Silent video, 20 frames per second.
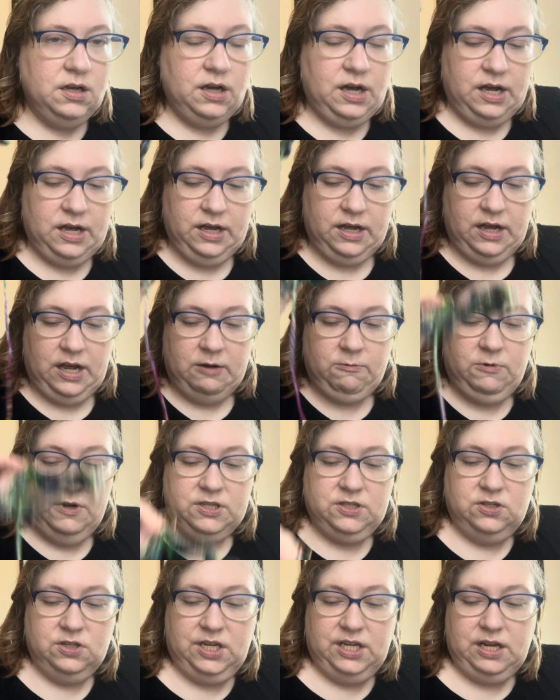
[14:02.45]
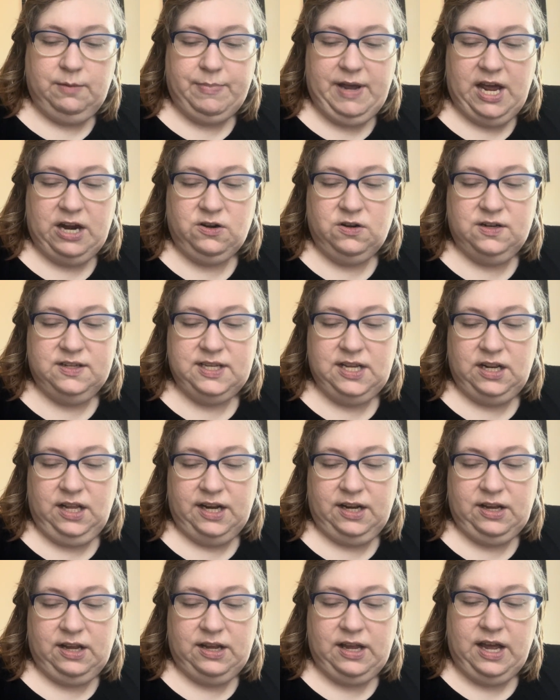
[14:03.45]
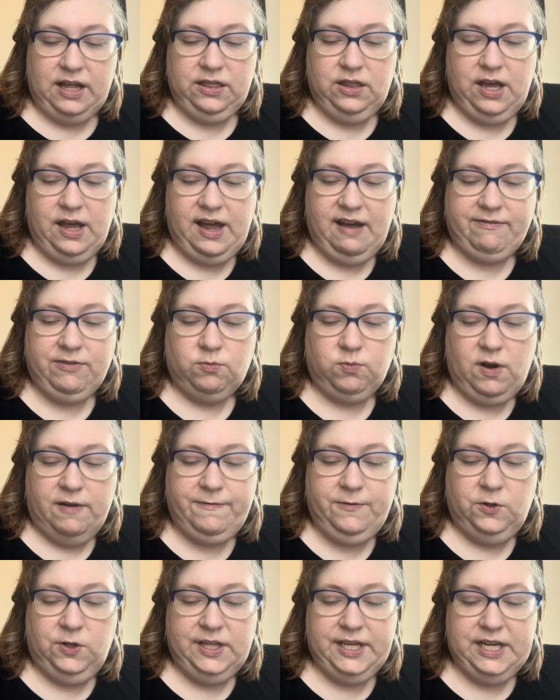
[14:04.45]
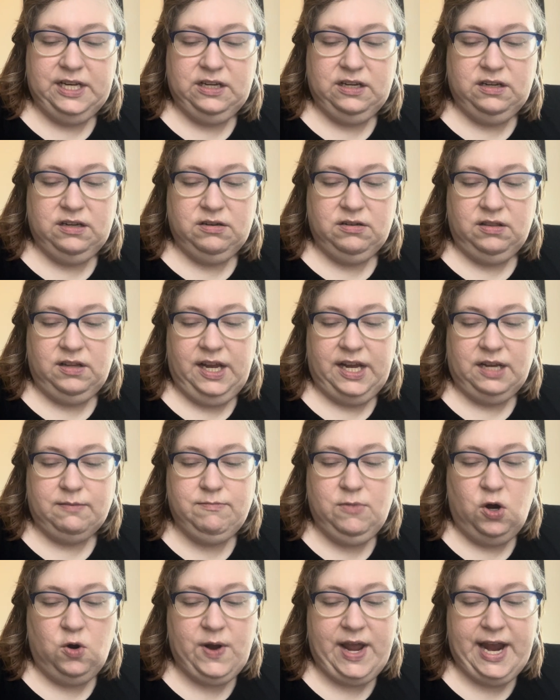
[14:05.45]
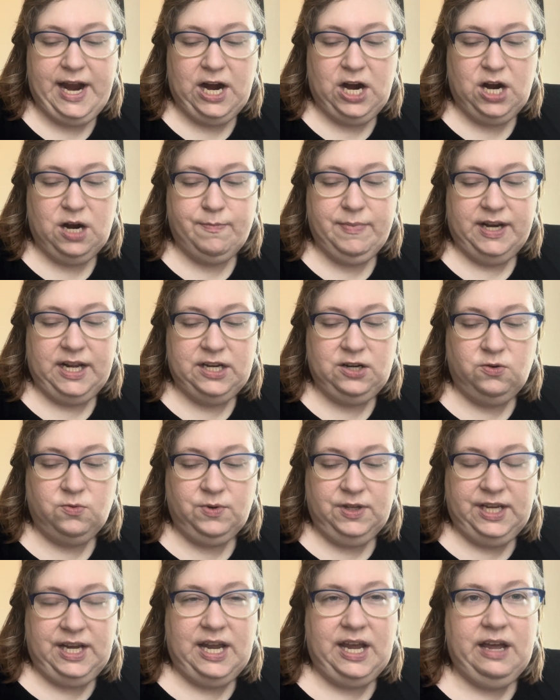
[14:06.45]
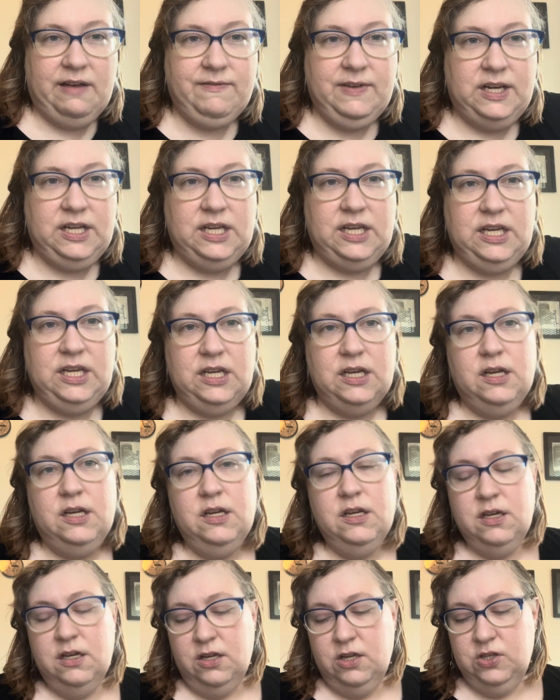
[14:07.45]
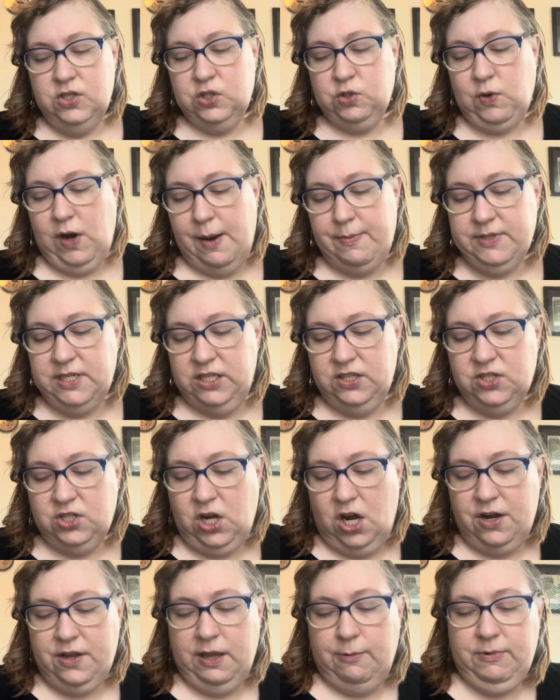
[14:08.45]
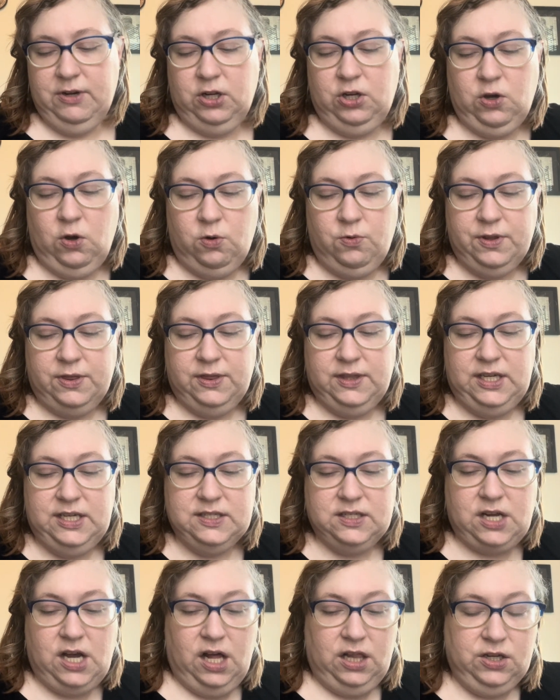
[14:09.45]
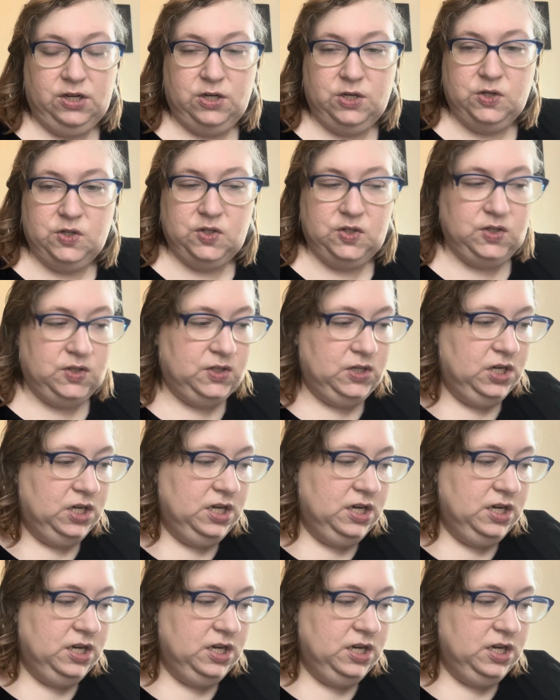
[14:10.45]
I was looking at patterns that like have the ruffle in like mohair, but I don't really have any scraps in stock that would go with these colors.